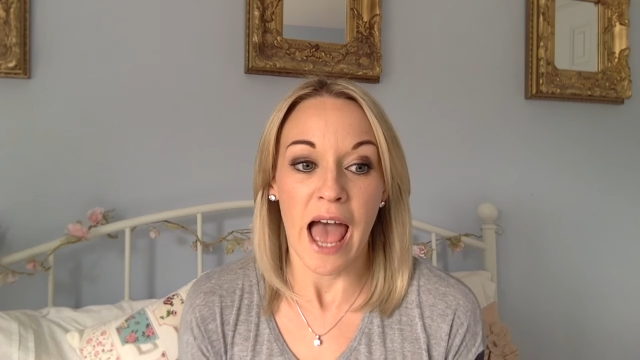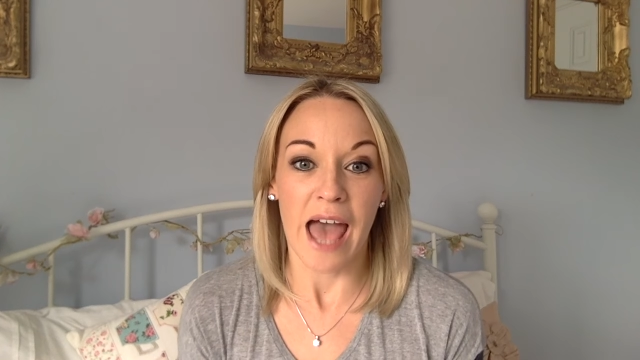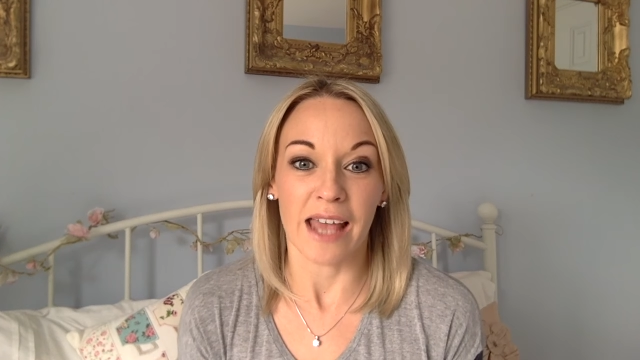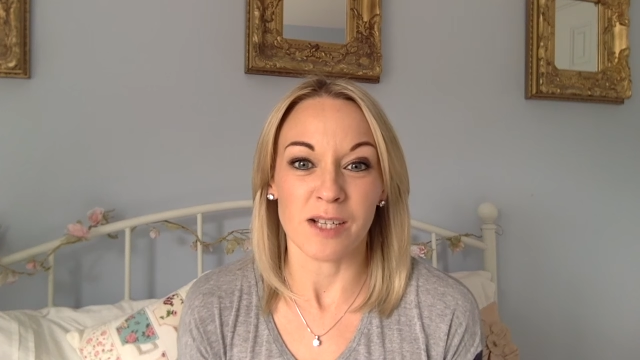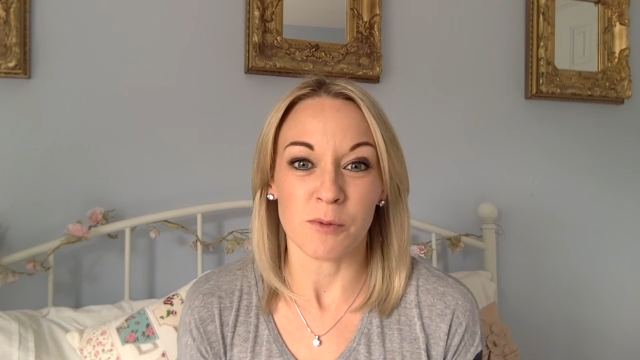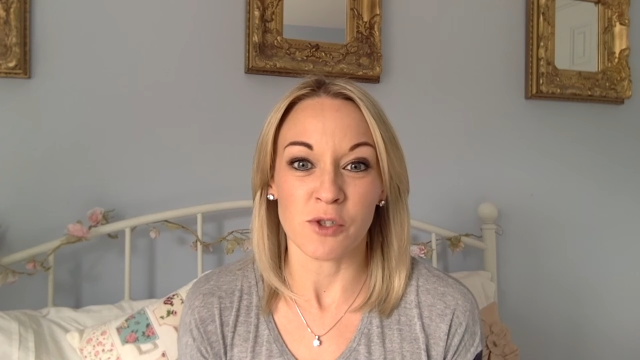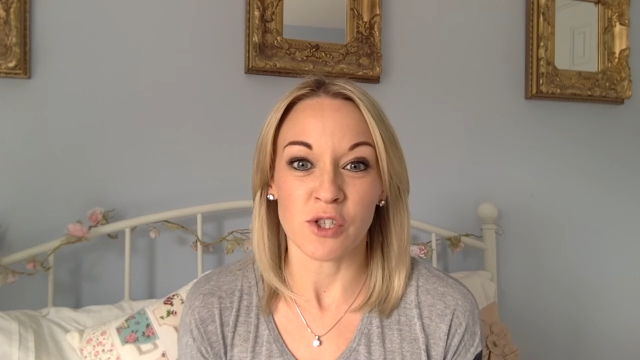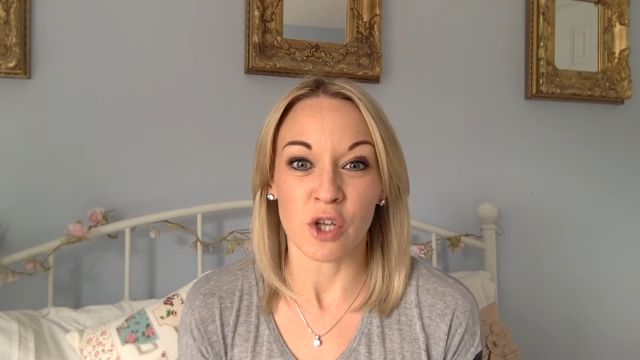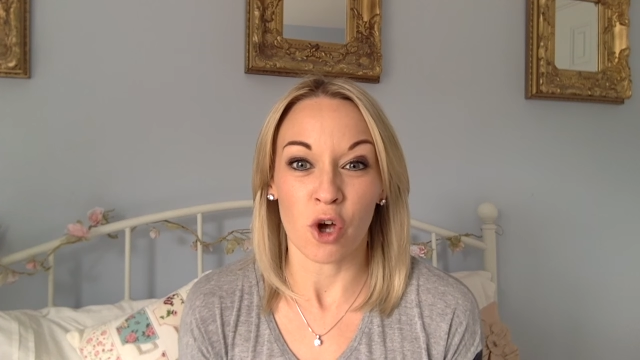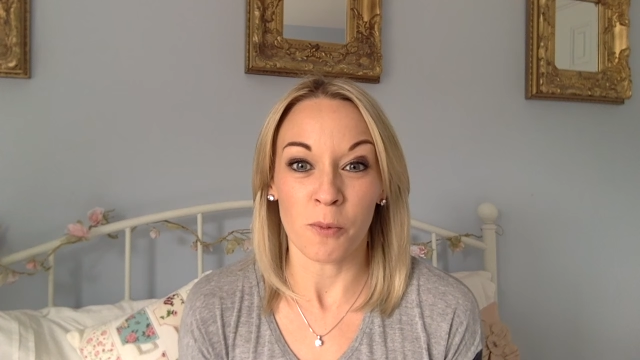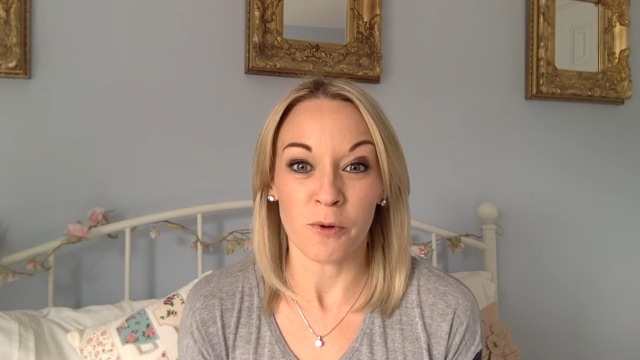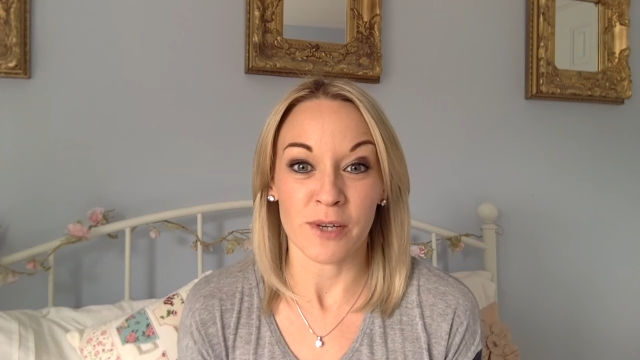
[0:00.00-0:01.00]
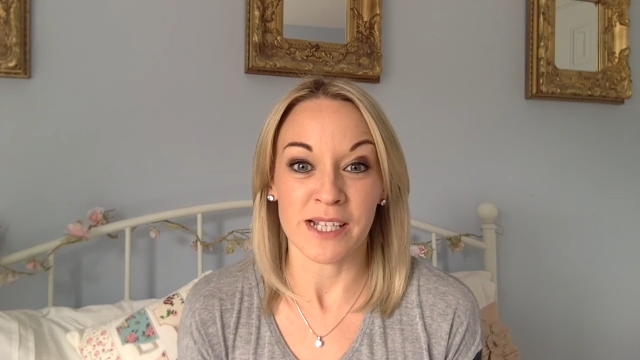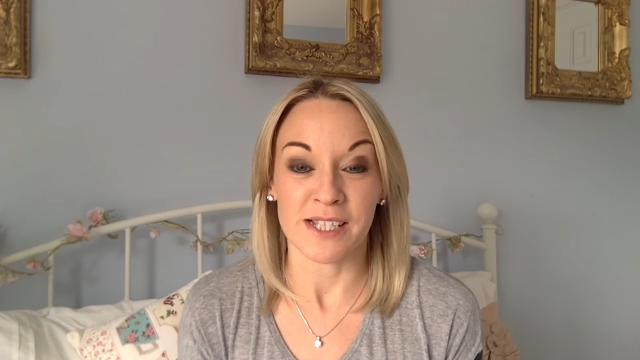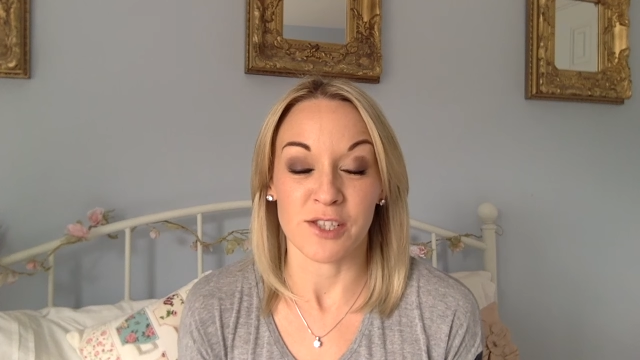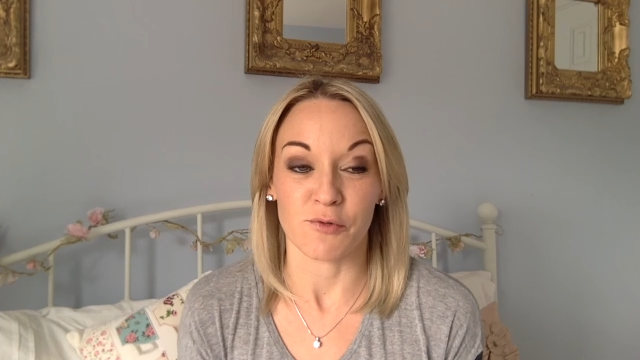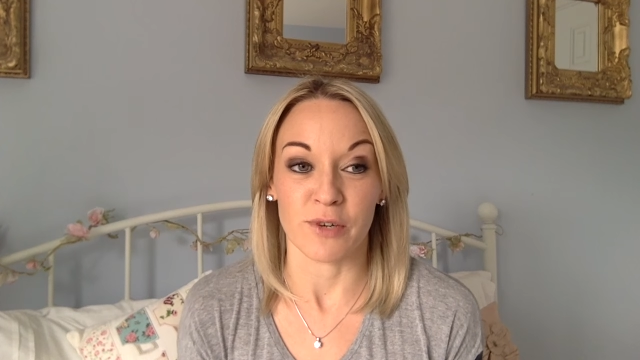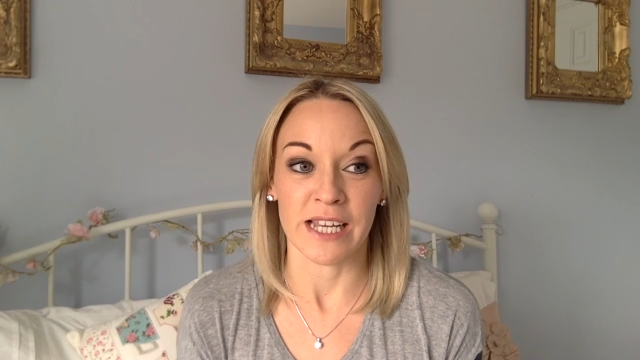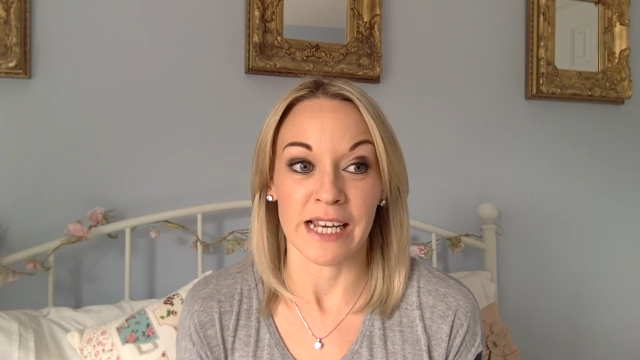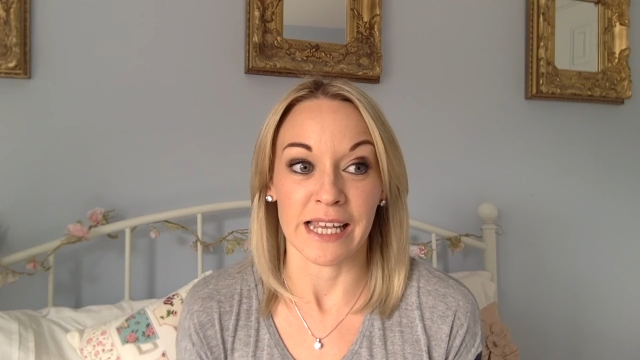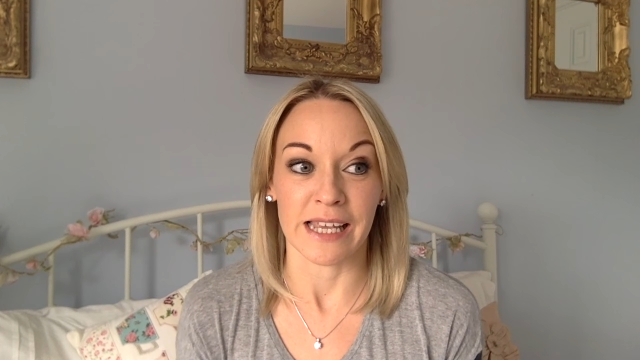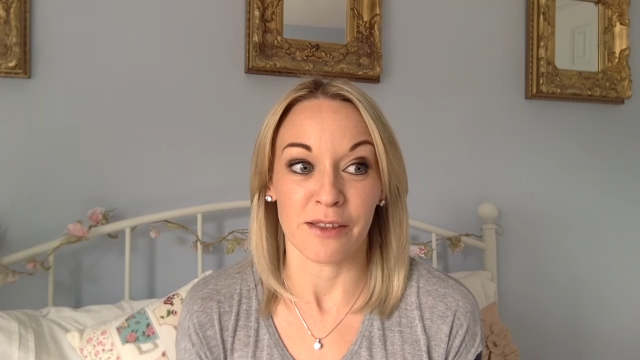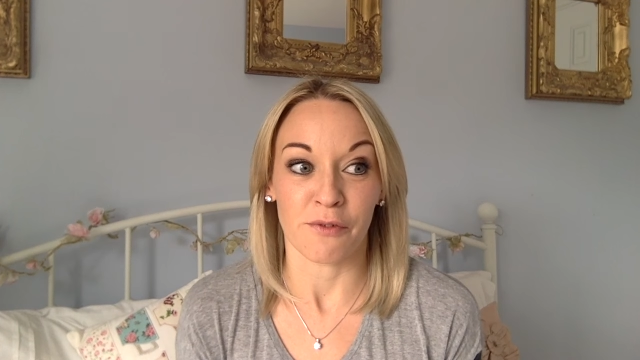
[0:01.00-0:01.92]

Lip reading: and I suppose there's a couple of reasons really.